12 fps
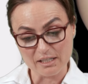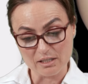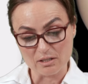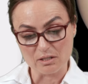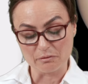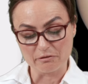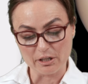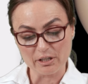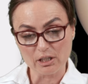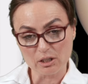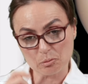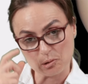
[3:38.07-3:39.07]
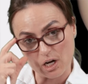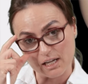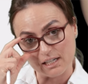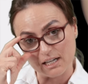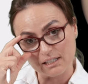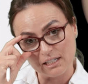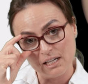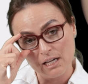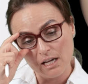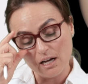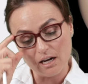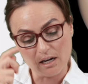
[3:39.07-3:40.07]
It is a very good product.
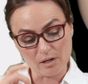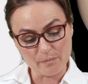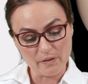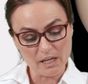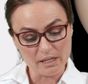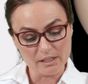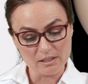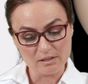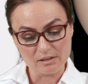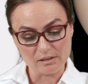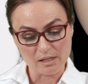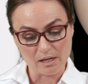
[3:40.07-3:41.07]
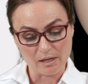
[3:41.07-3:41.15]
It is